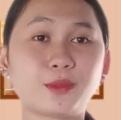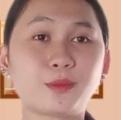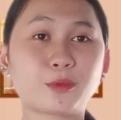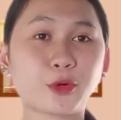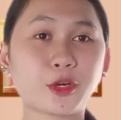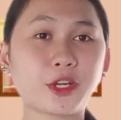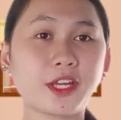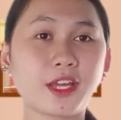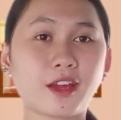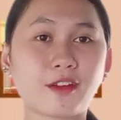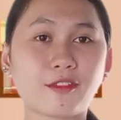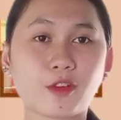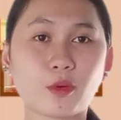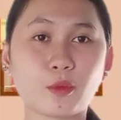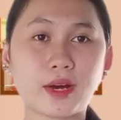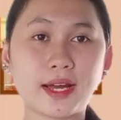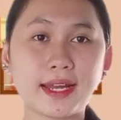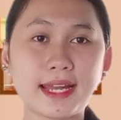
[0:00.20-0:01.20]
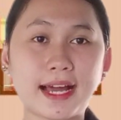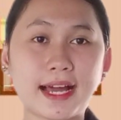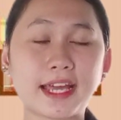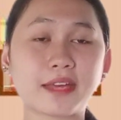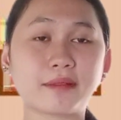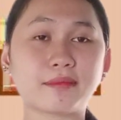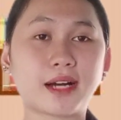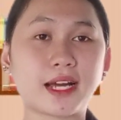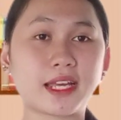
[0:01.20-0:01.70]
Good morning, everyone.
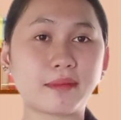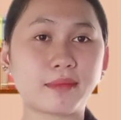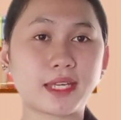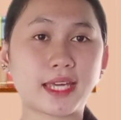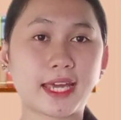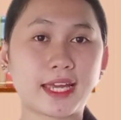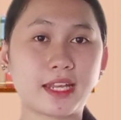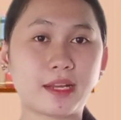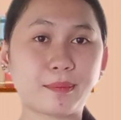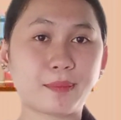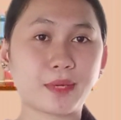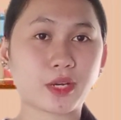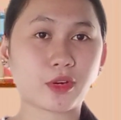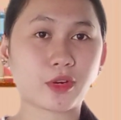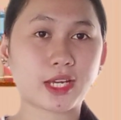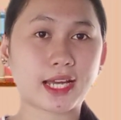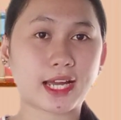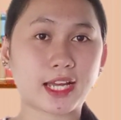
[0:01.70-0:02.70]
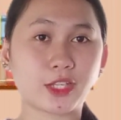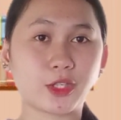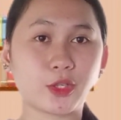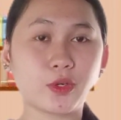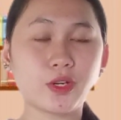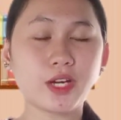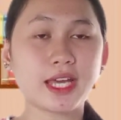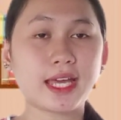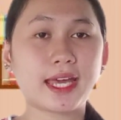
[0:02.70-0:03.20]
I am Micaela P.
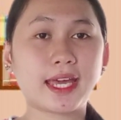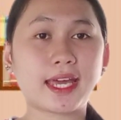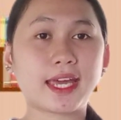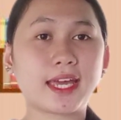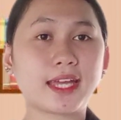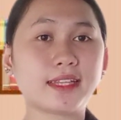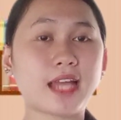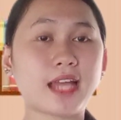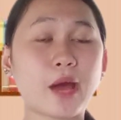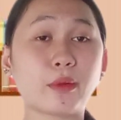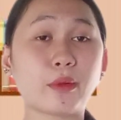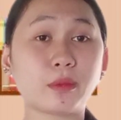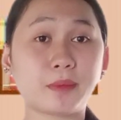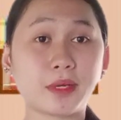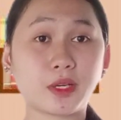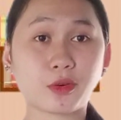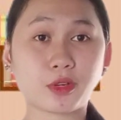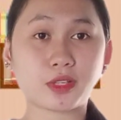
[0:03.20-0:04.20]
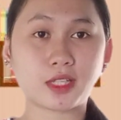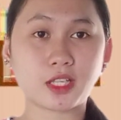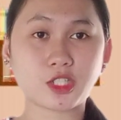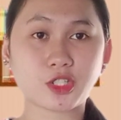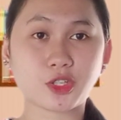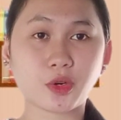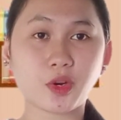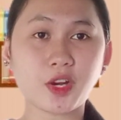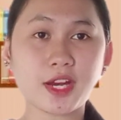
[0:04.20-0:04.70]
Arcanio, and I will be your
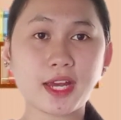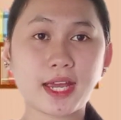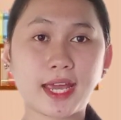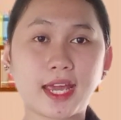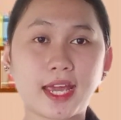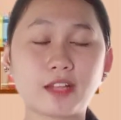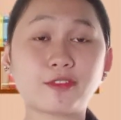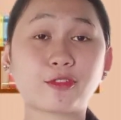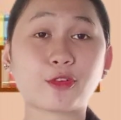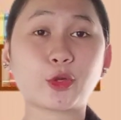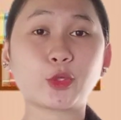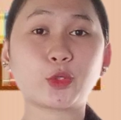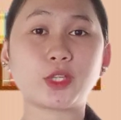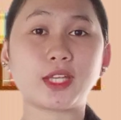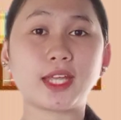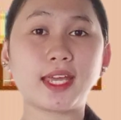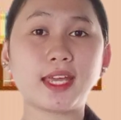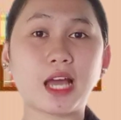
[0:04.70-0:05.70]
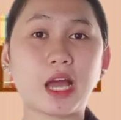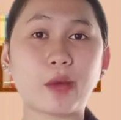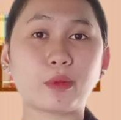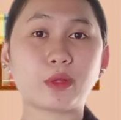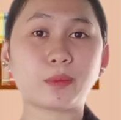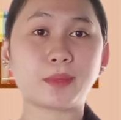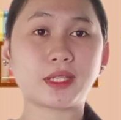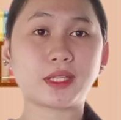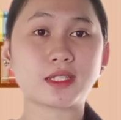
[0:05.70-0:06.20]
teacher. And for today, I
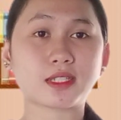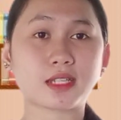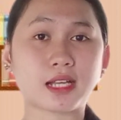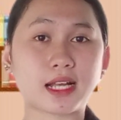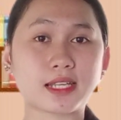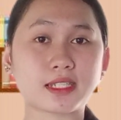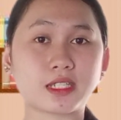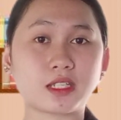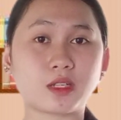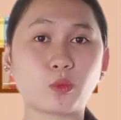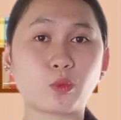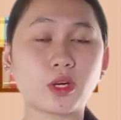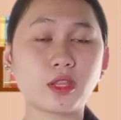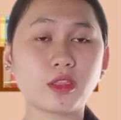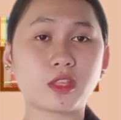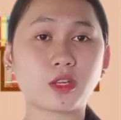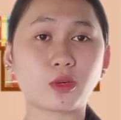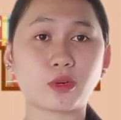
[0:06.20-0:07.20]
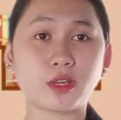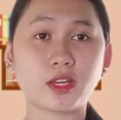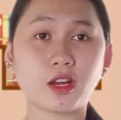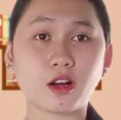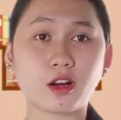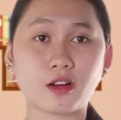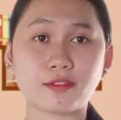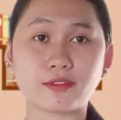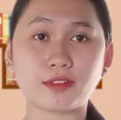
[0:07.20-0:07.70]
will be discussing one theory
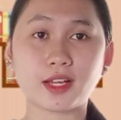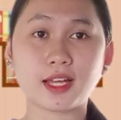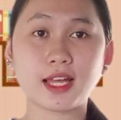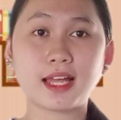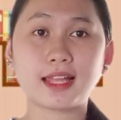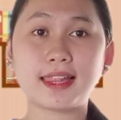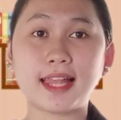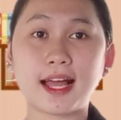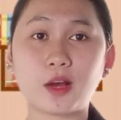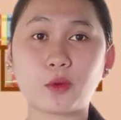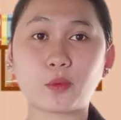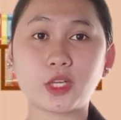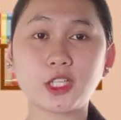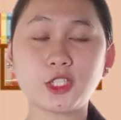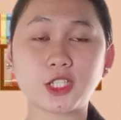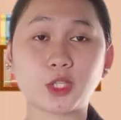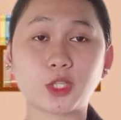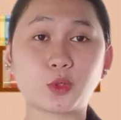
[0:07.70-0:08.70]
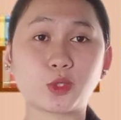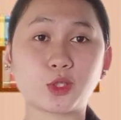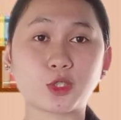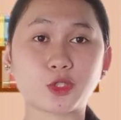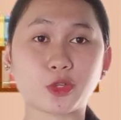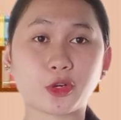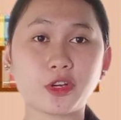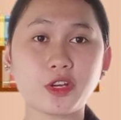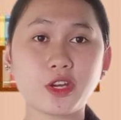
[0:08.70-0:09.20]
of language and
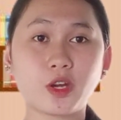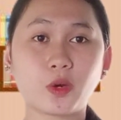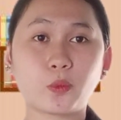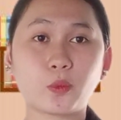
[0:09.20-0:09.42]
culture,